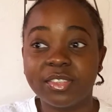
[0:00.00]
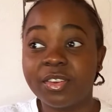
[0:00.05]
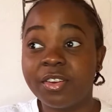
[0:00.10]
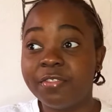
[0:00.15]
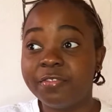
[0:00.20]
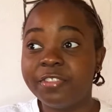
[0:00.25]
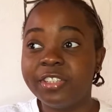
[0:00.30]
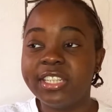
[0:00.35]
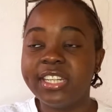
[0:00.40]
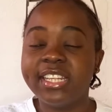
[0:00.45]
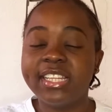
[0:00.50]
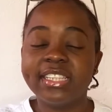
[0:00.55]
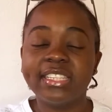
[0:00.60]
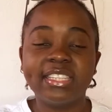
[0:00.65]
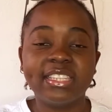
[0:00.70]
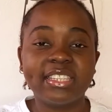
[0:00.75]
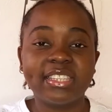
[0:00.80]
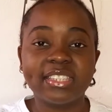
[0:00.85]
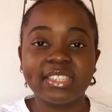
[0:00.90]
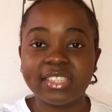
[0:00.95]

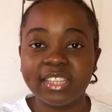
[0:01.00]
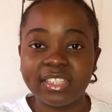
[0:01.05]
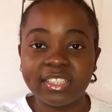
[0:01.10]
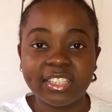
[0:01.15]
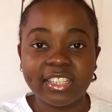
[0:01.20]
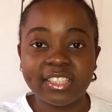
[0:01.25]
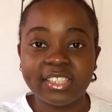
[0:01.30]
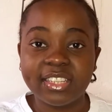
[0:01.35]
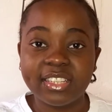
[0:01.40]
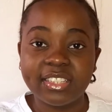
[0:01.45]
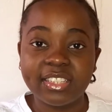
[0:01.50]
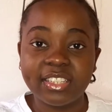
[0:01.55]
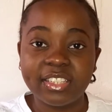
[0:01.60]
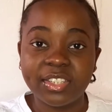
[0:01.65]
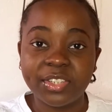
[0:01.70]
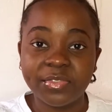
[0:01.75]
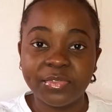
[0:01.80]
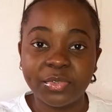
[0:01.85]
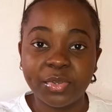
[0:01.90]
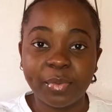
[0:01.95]
Confidence is such a
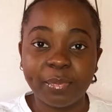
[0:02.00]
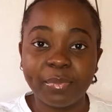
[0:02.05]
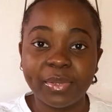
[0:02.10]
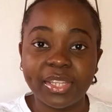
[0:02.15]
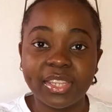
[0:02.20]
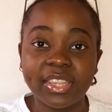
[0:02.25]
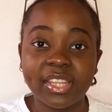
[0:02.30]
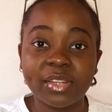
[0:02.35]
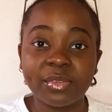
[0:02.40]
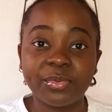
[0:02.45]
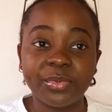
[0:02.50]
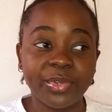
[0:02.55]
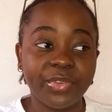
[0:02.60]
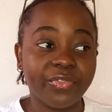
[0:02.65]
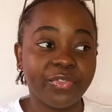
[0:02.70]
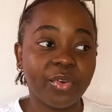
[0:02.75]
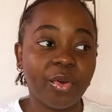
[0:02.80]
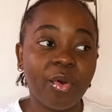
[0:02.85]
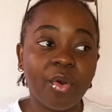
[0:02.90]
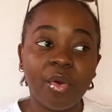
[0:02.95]
sensitive topic that we've
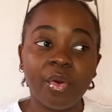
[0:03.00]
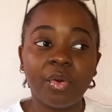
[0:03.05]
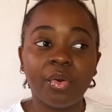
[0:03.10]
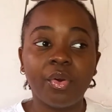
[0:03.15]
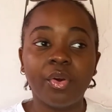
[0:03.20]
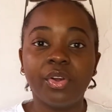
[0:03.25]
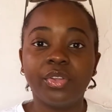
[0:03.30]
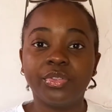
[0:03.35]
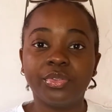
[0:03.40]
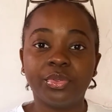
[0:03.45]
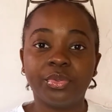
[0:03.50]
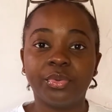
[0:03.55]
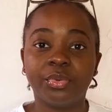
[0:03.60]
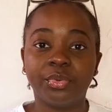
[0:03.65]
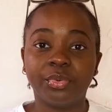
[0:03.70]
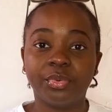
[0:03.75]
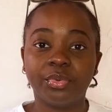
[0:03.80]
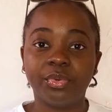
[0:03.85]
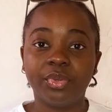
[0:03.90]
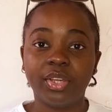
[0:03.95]
all gone through.